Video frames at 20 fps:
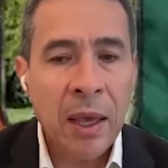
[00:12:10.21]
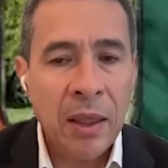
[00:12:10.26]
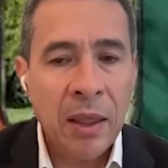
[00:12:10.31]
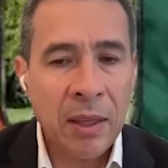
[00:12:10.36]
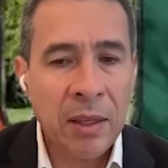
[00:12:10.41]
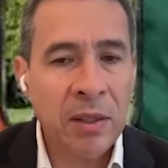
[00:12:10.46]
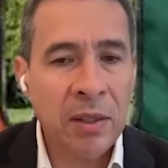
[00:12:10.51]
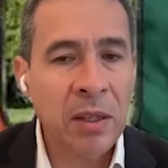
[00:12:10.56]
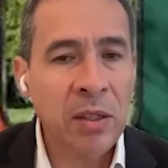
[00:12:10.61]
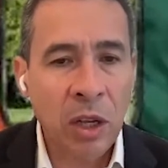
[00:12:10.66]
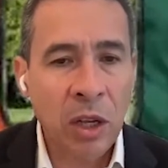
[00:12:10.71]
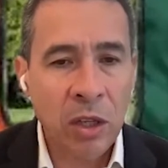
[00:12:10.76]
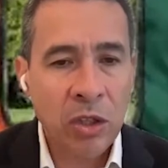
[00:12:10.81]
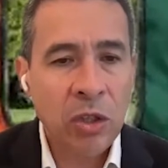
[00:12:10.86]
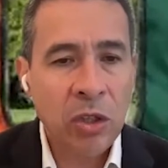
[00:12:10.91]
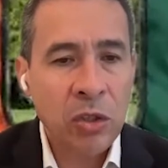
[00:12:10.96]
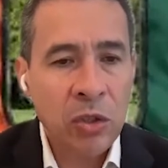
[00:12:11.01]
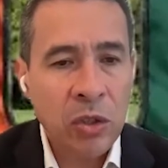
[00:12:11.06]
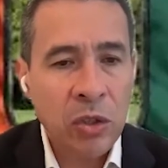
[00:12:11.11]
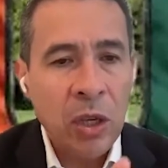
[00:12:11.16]
this is not
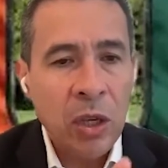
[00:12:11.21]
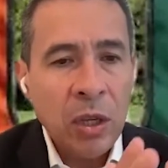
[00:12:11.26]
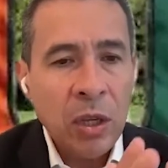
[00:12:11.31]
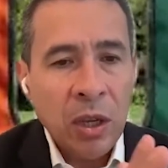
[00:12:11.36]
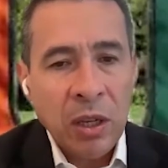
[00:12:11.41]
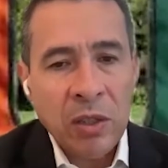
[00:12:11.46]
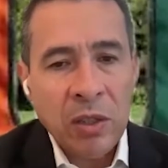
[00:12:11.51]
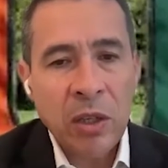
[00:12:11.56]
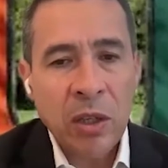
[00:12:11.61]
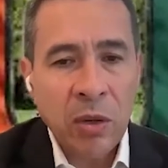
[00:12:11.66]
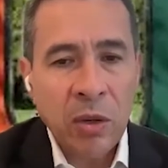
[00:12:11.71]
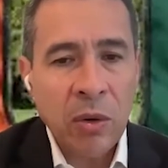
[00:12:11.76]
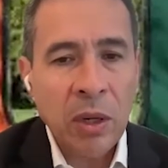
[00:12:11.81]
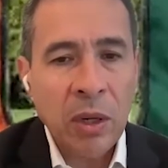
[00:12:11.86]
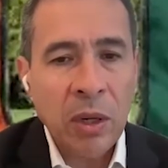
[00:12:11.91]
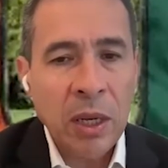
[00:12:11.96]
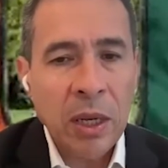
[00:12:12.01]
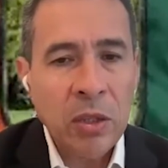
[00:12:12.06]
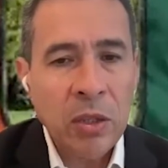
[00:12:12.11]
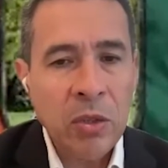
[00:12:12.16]
just a
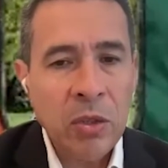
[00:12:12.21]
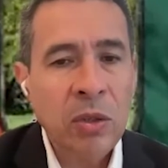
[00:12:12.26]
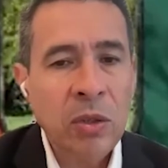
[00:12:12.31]
security issue,